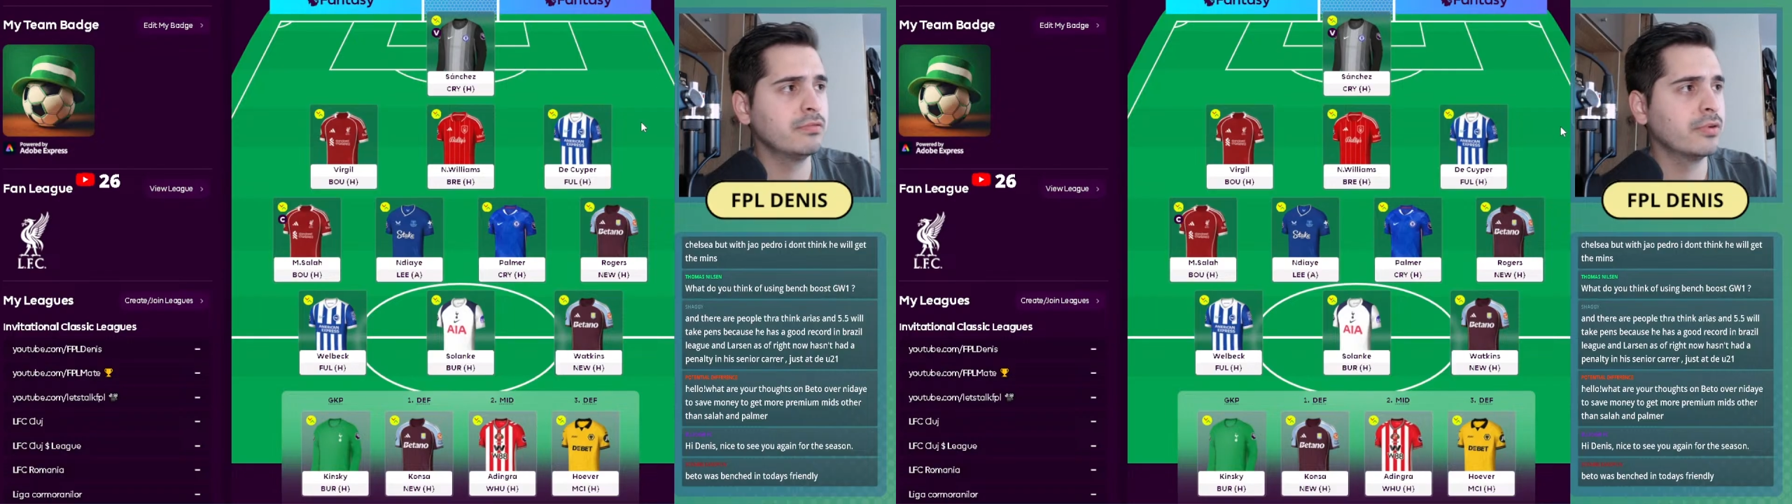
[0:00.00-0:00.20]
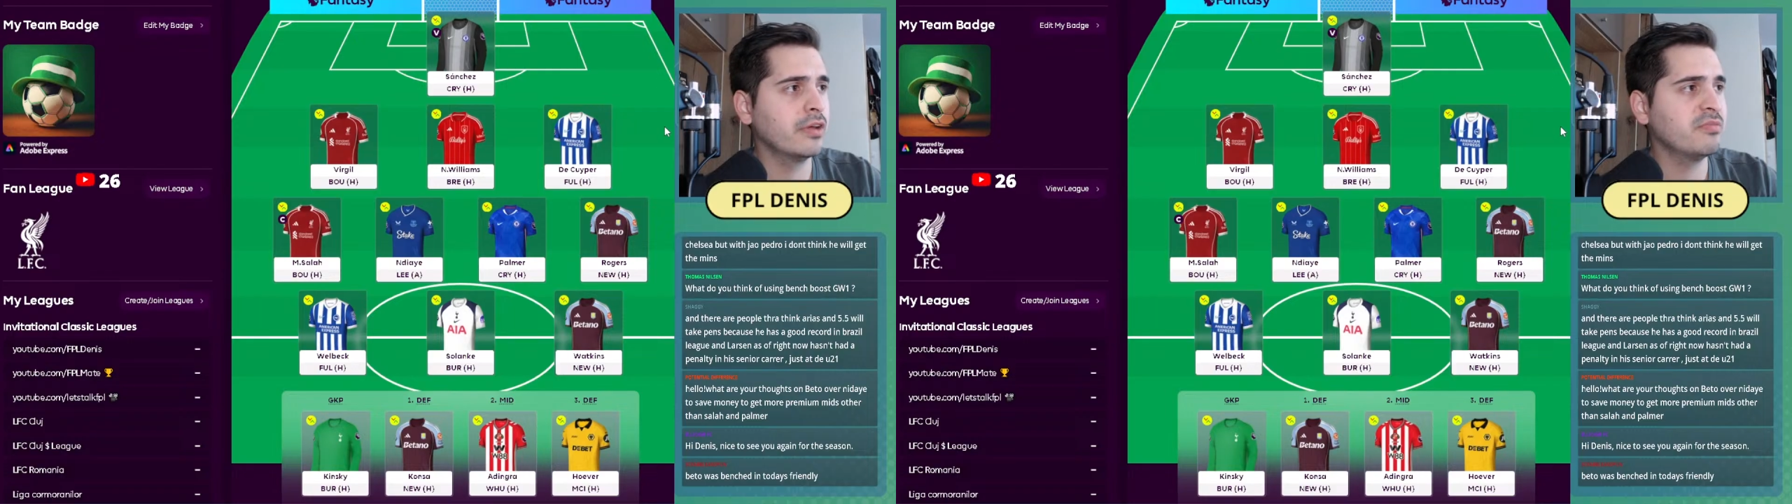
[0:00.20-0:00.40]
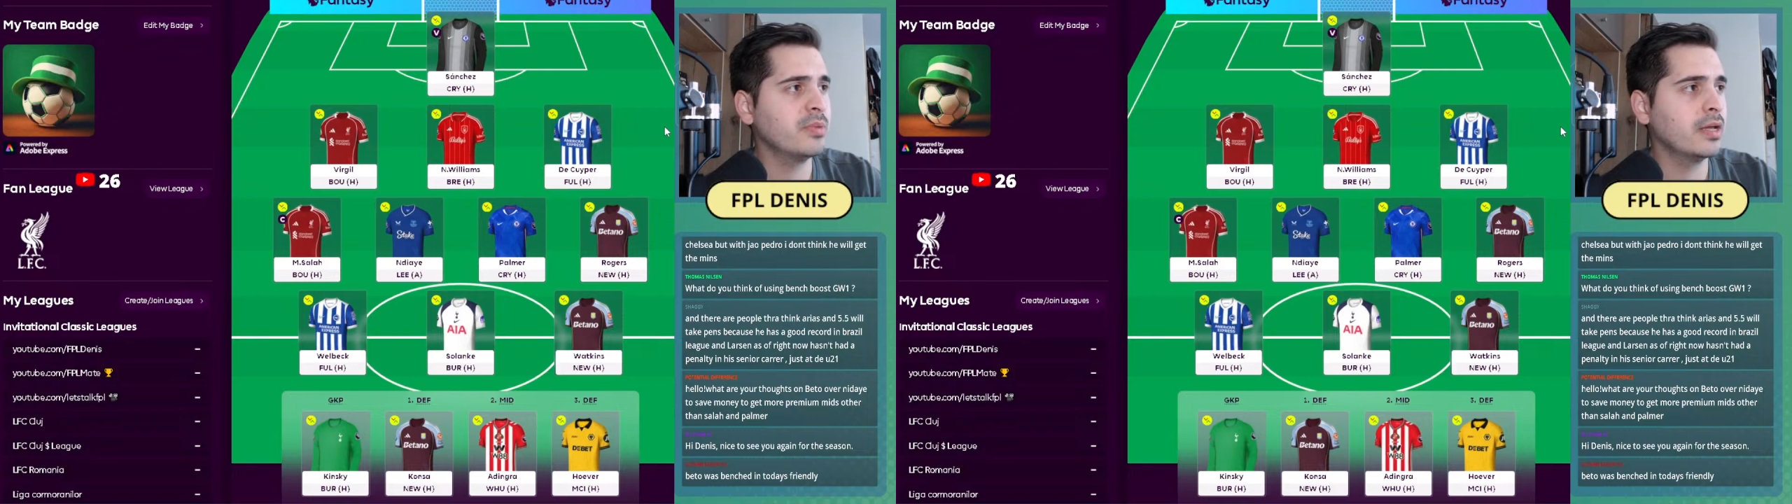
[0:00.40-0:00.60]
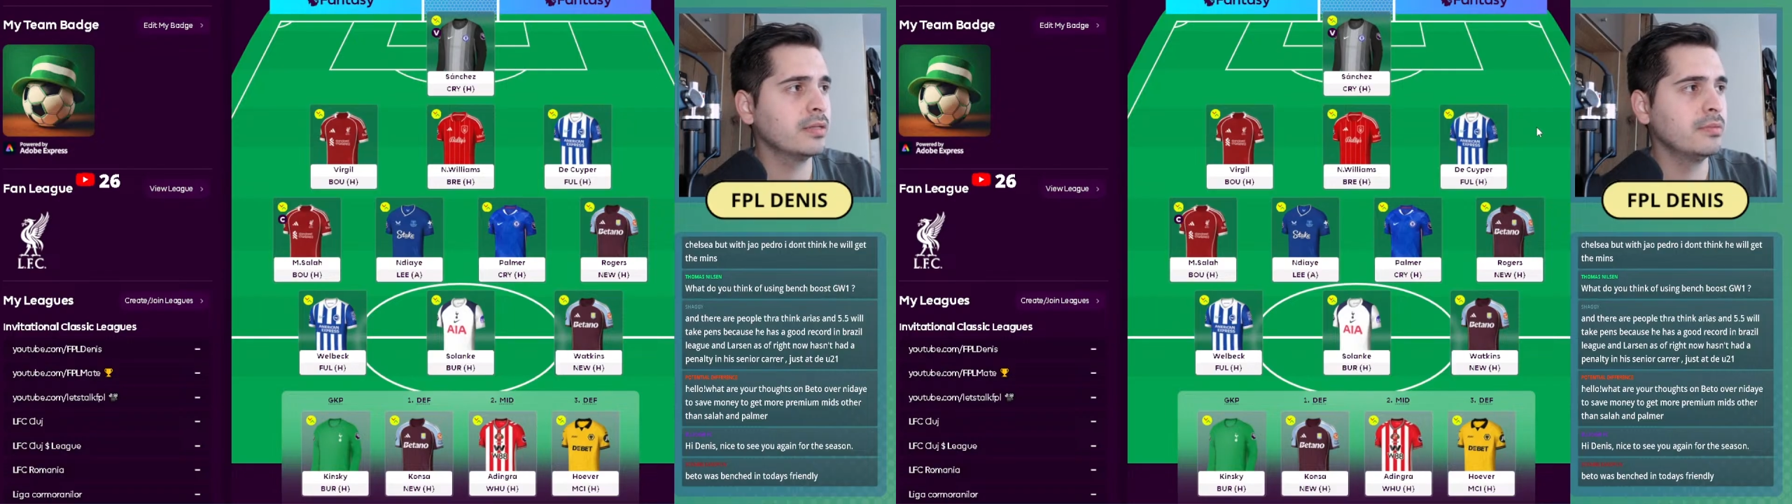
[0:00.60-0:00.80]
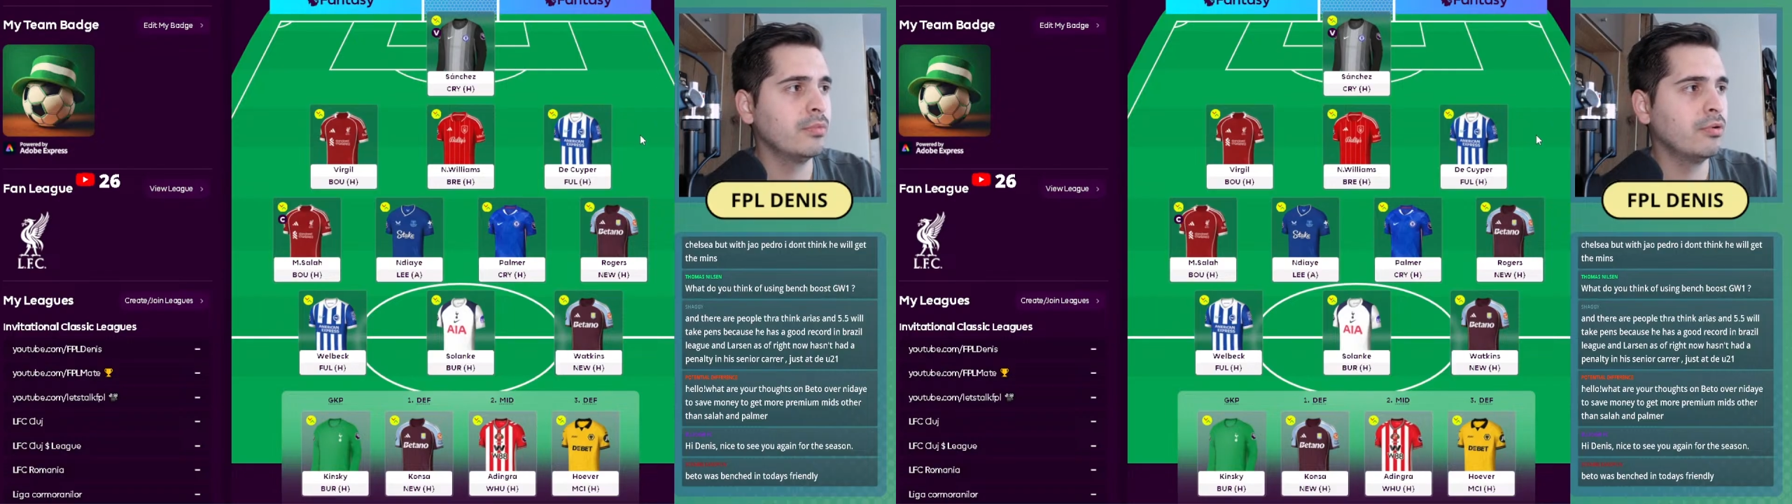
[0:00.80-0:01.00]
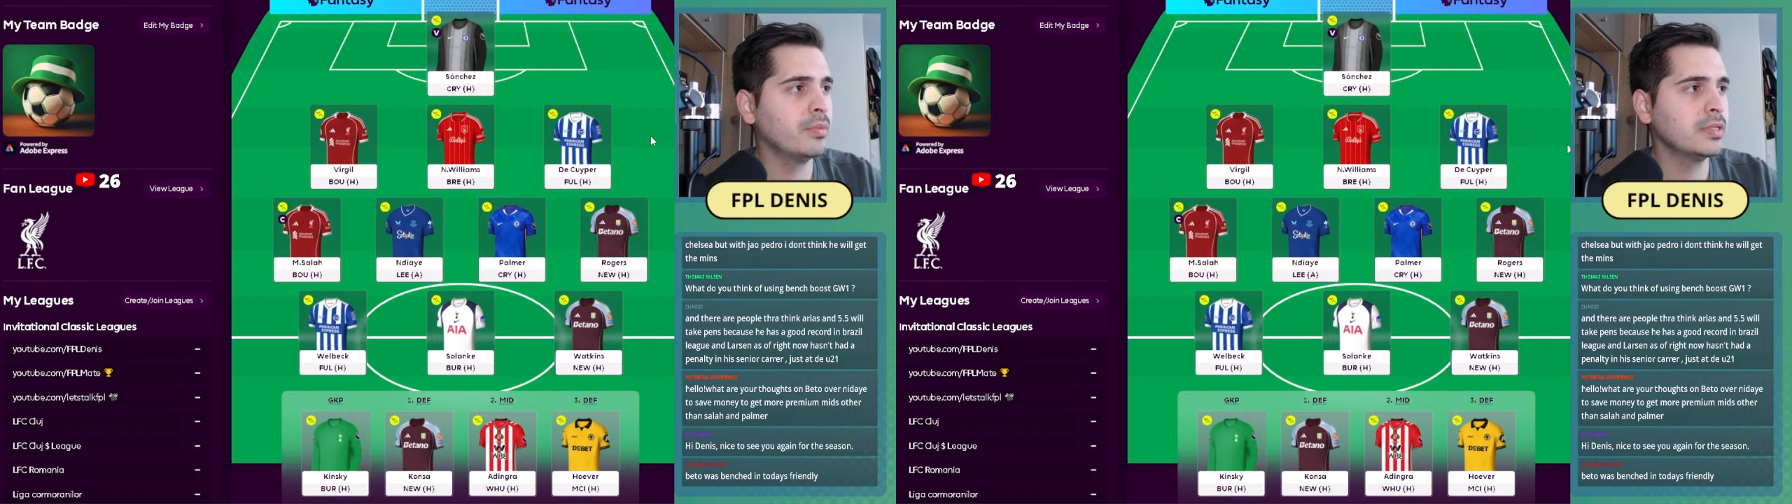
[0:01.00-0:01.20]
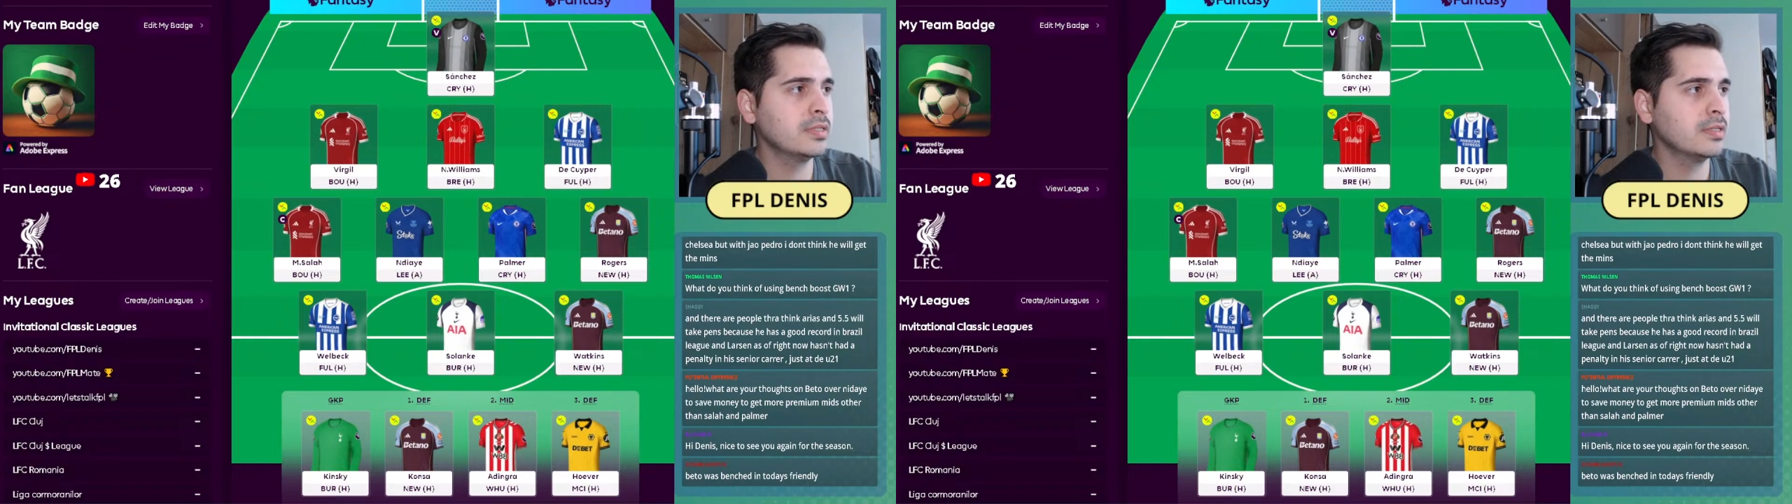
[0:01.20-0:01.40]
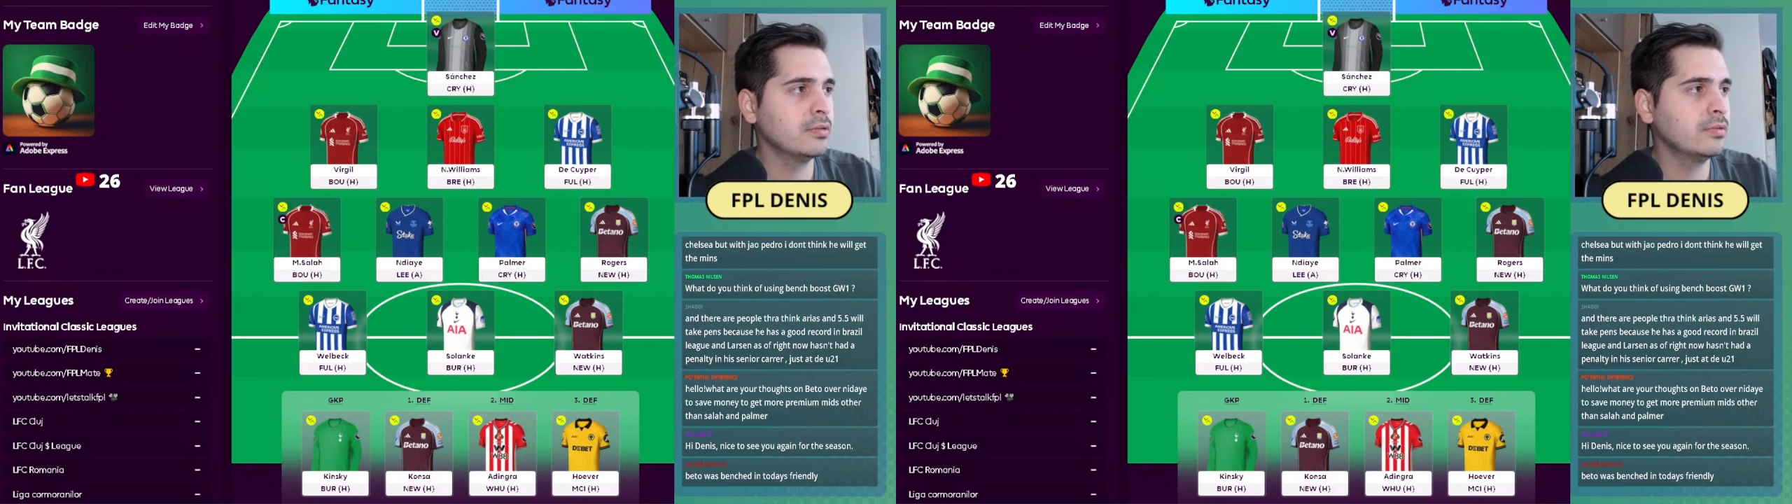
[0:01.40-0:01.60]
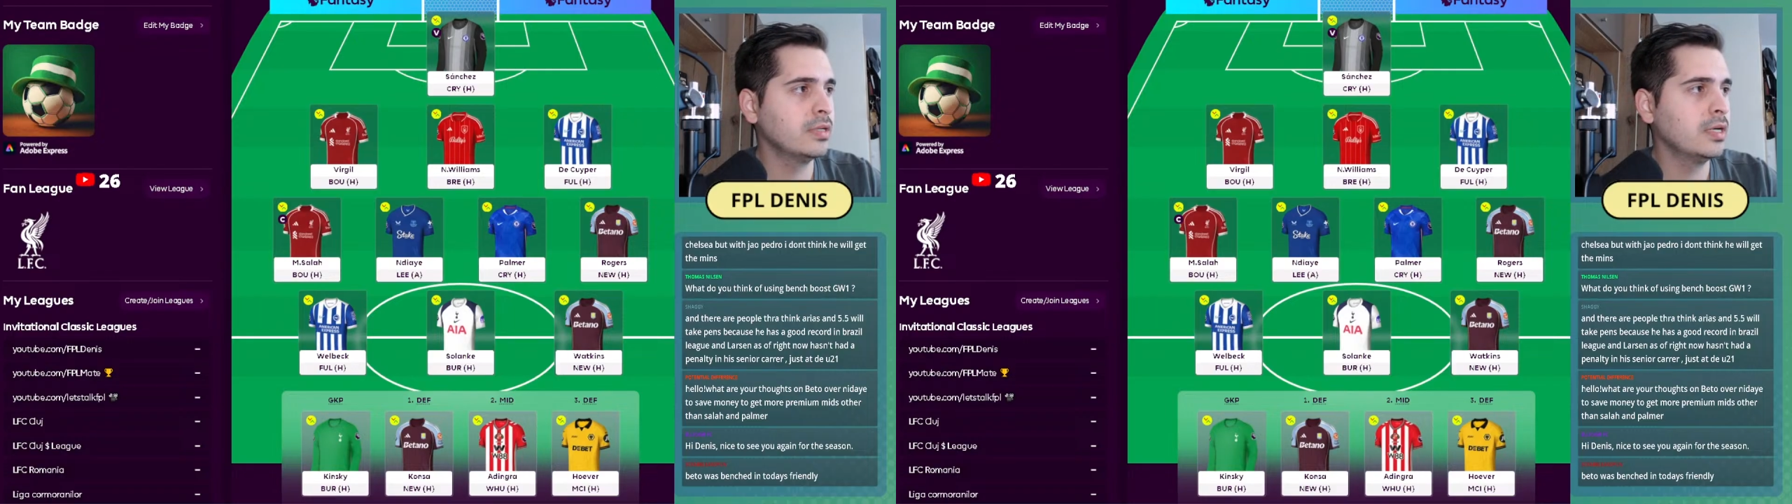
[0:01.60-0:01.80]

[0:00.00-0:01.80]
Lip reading: for FPL at the moment. So,